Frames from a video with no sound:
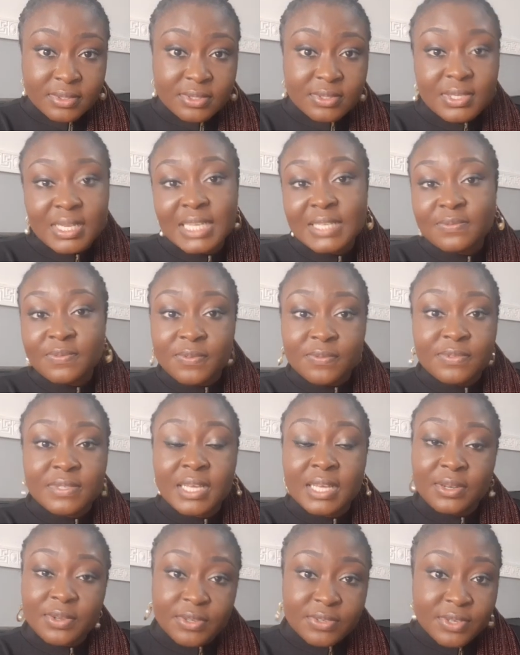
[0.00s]
So that's
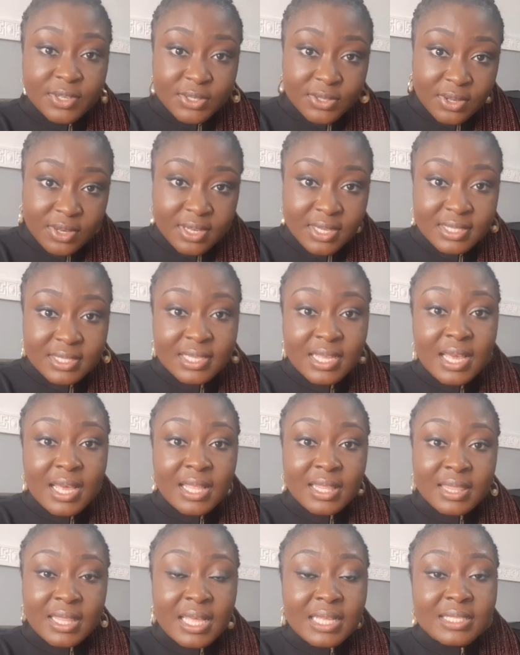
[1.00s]
$50 and $100.
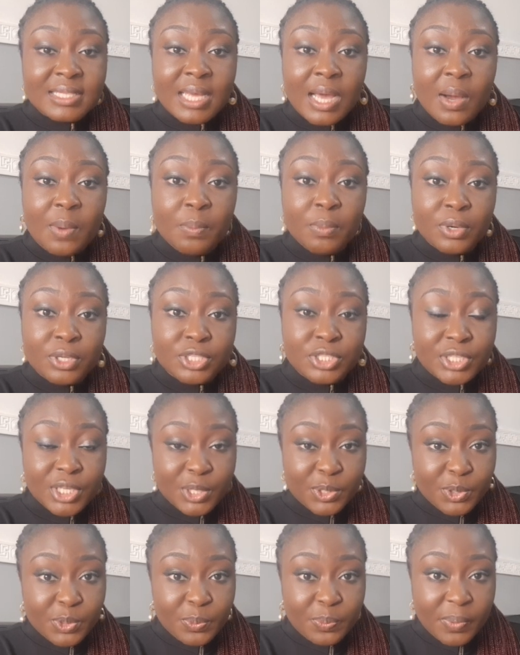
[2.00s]
That's how much
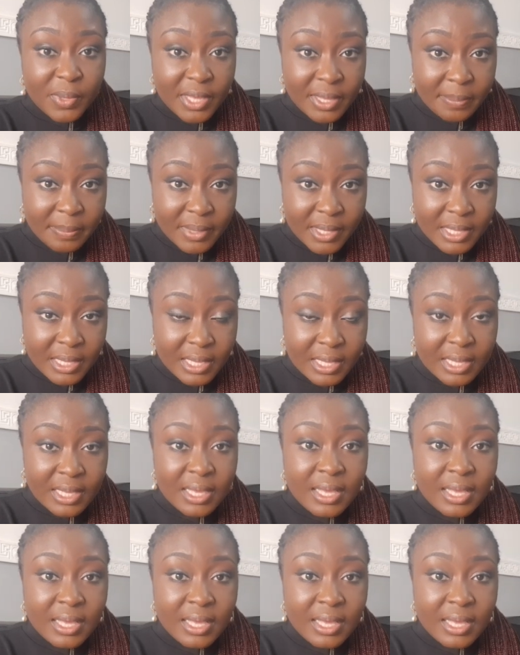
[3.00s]
they could pay me.